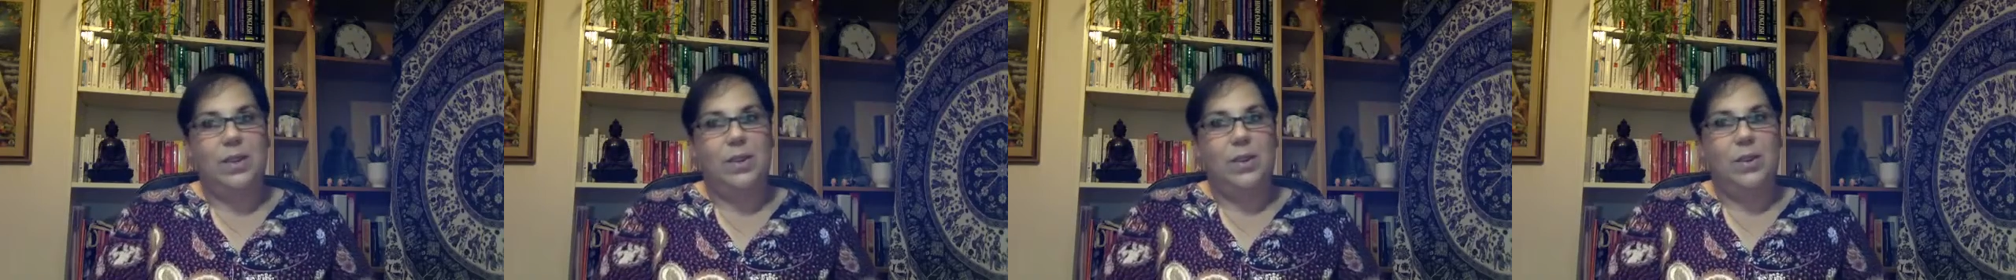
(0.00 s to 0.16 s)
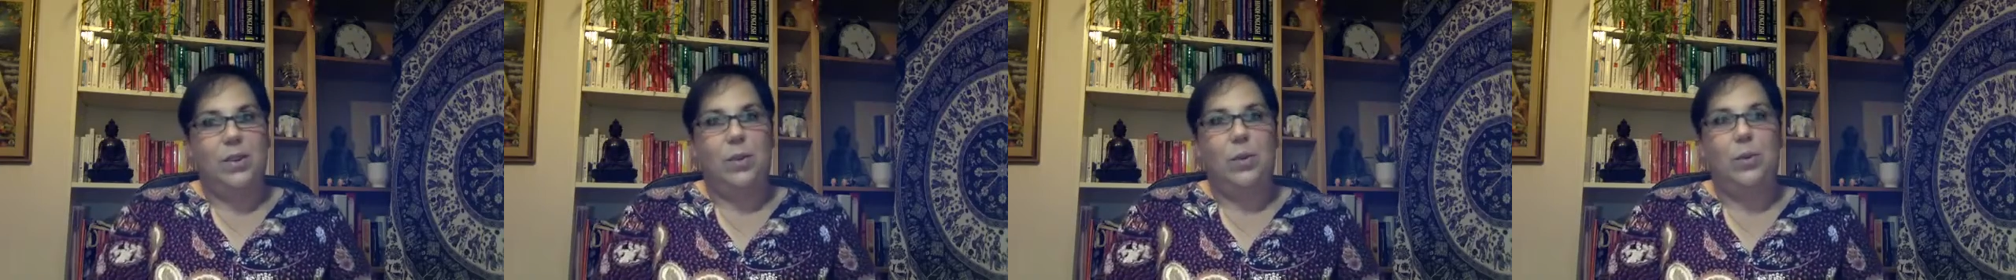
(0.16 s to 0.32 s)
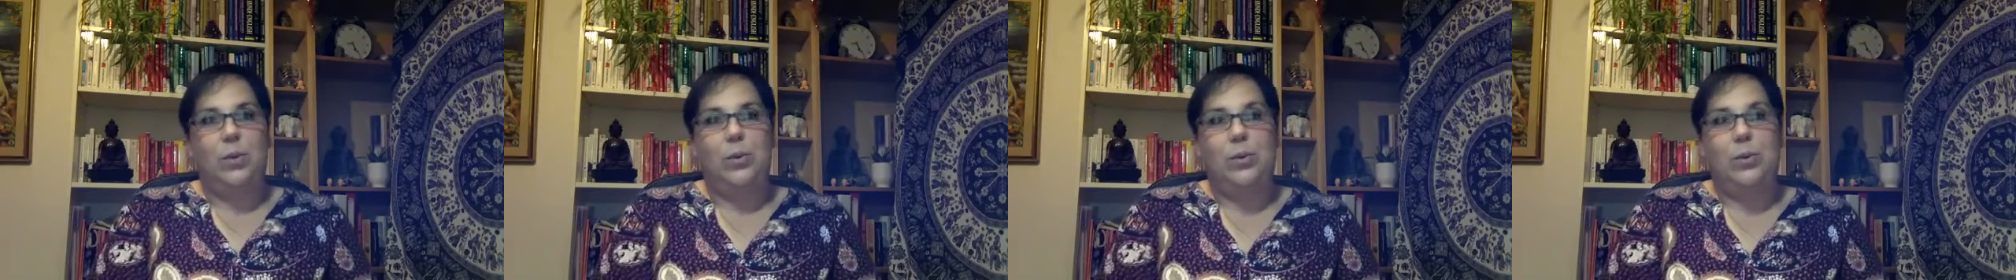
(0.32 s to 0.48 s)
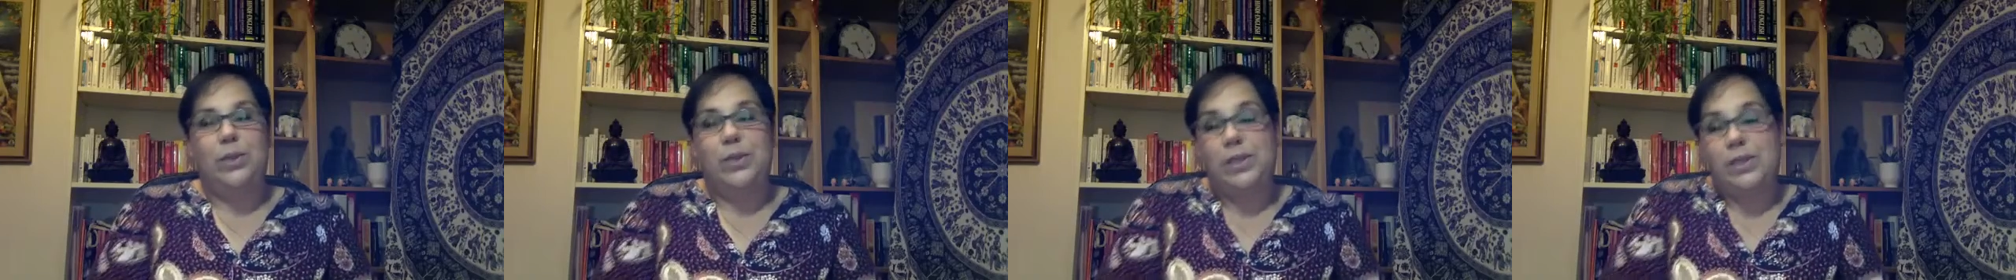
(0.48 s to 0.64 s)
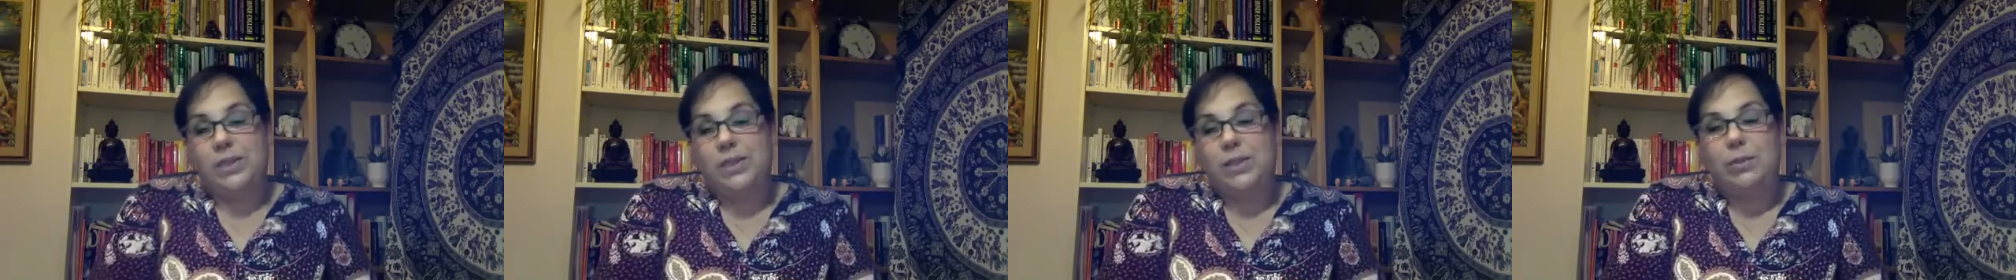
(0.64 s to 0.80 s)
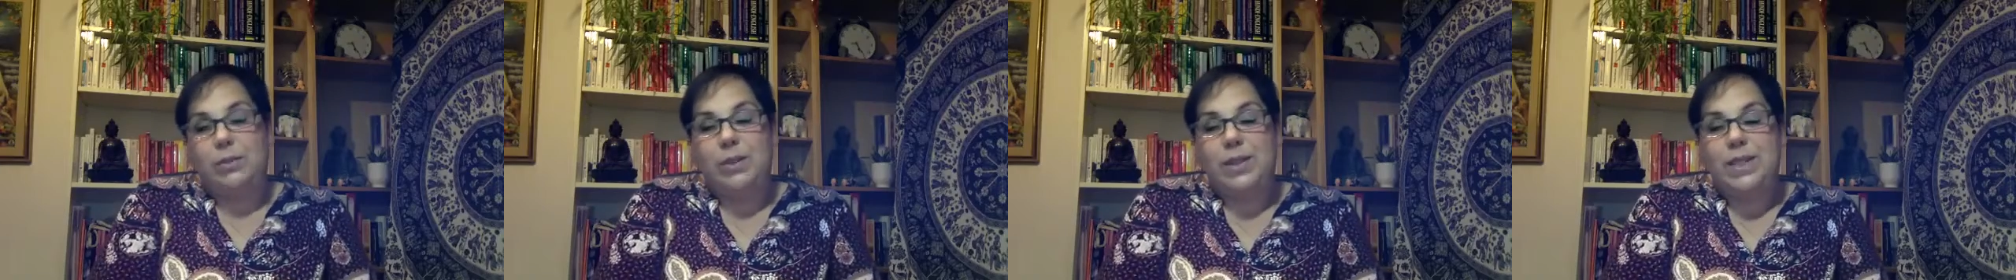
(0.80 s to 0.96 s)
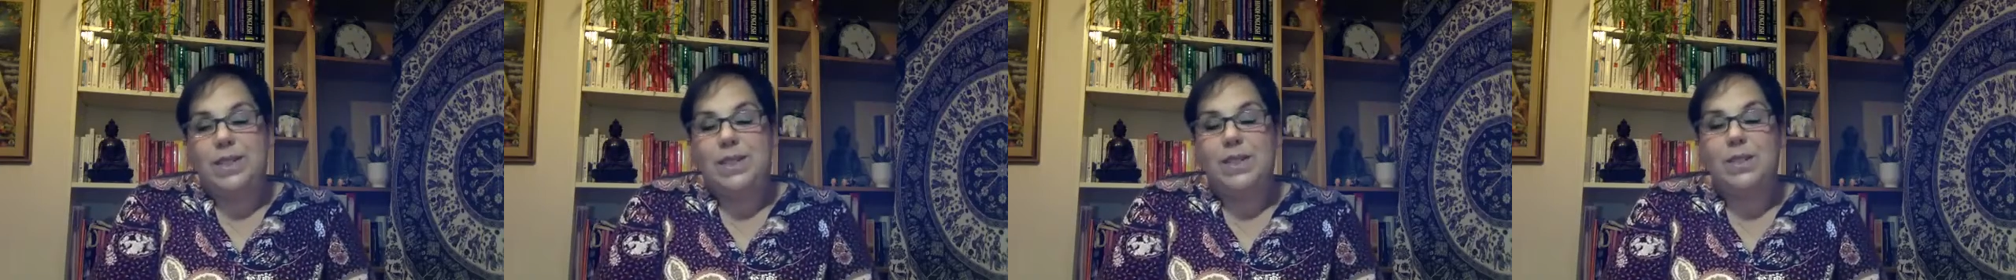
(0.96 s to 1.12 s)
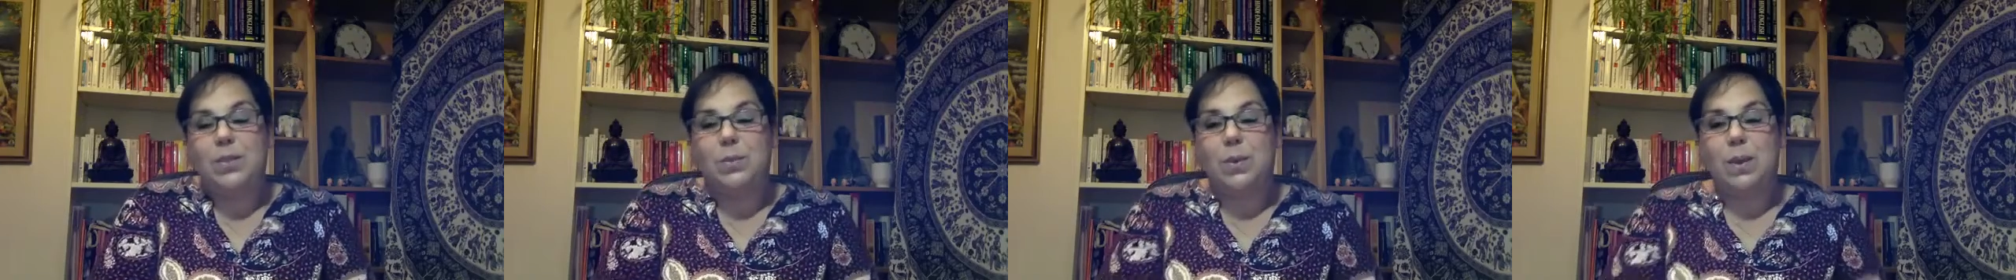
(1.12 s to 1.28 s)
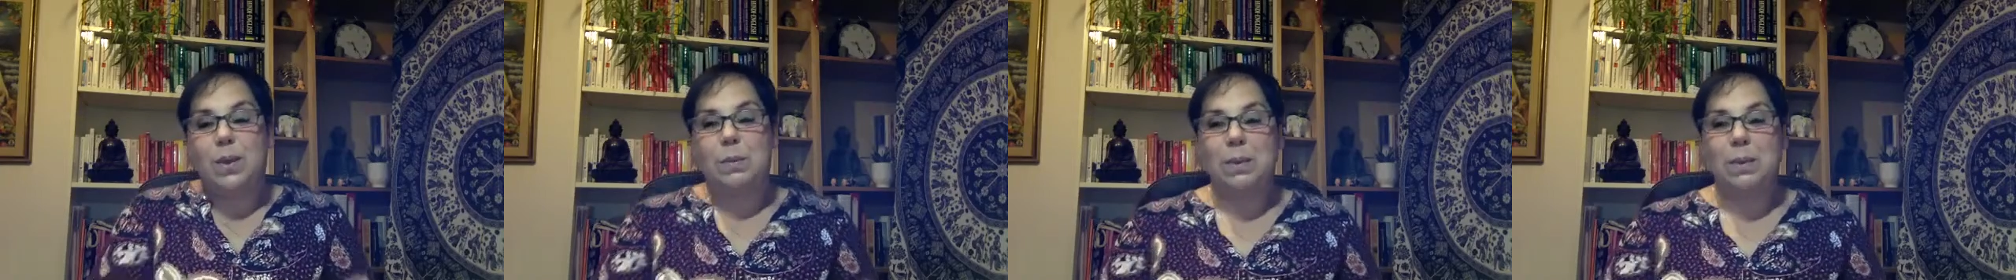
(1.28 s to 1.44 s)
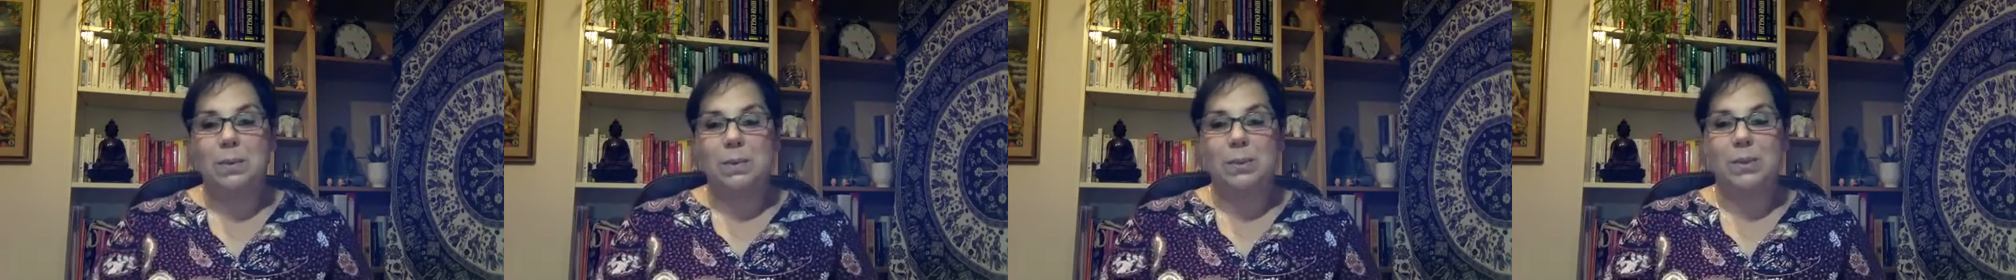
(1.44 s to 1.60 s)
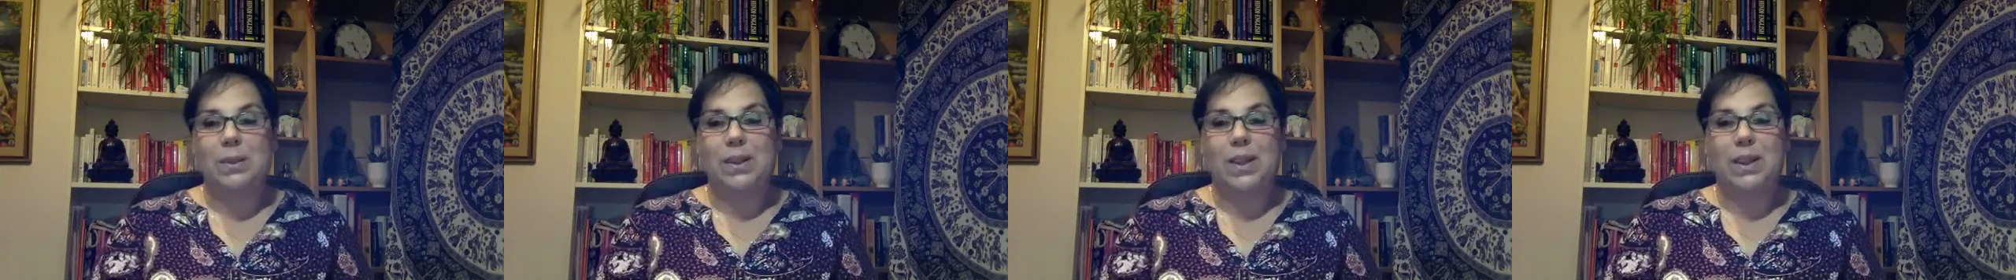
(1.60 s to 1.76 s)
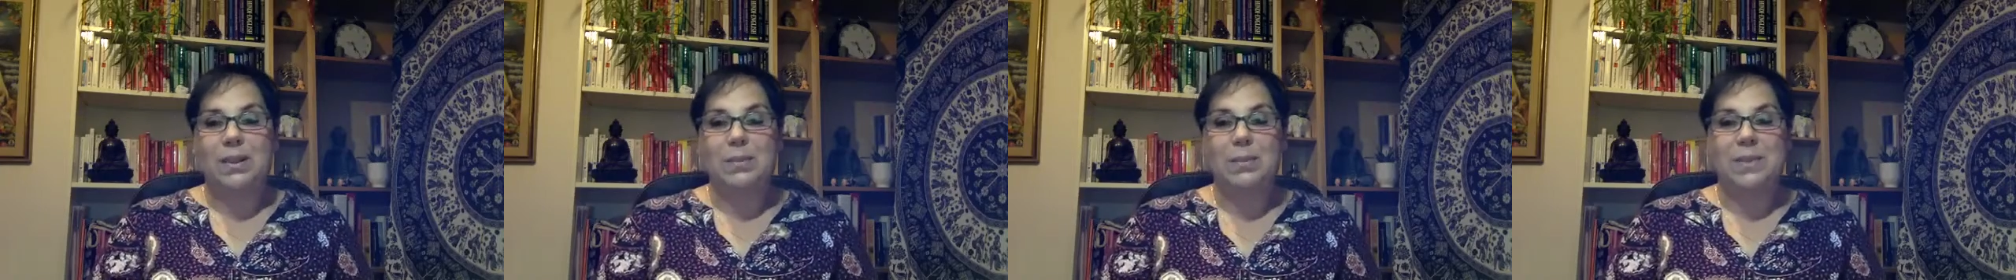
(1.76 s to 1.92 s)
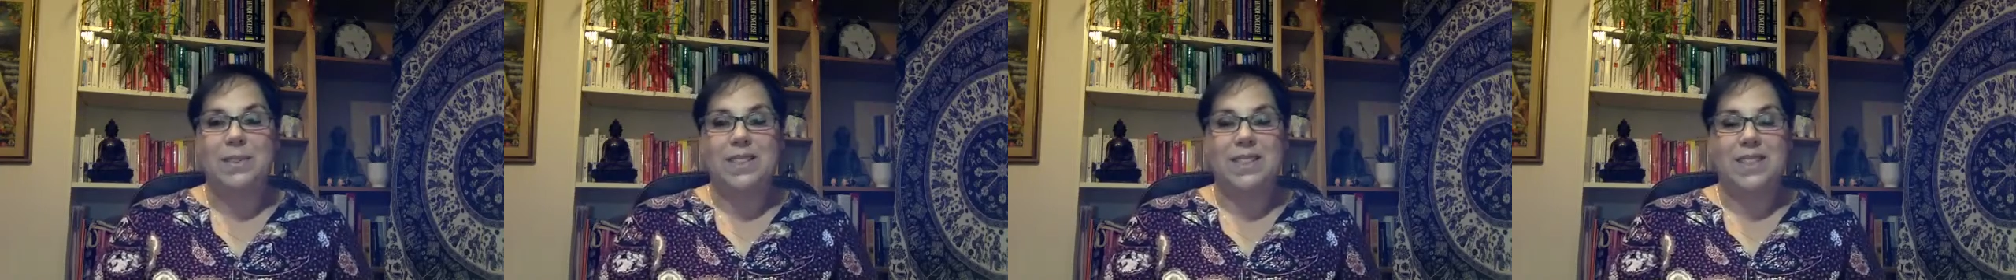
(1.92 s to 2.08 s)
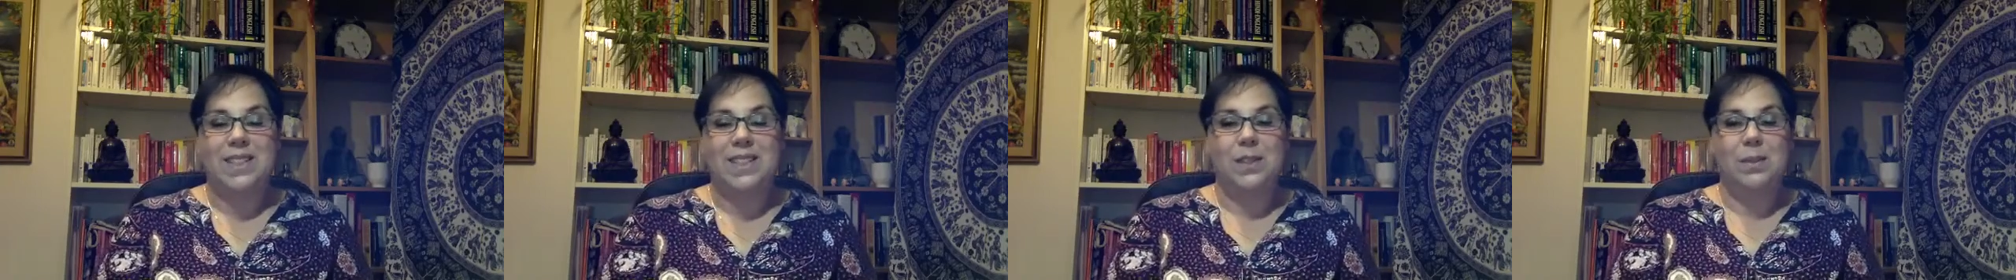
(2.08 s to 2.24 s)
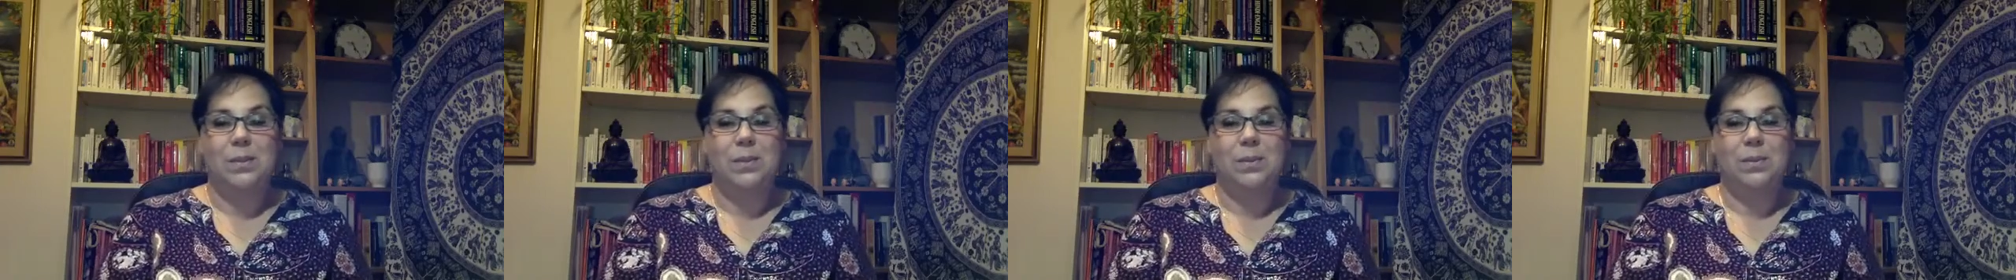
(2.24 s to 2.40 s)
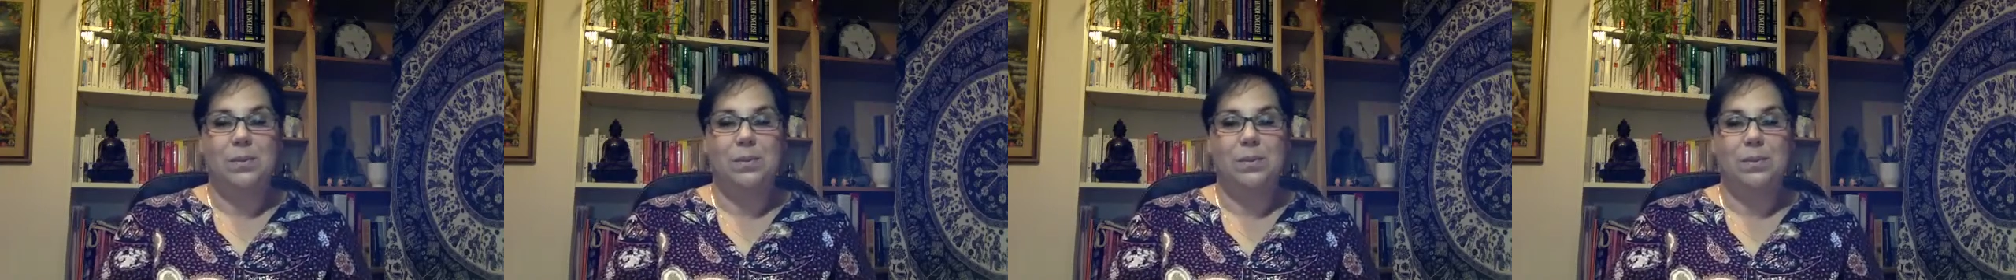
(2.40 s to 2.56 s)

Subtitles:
the reasons why people come and see you?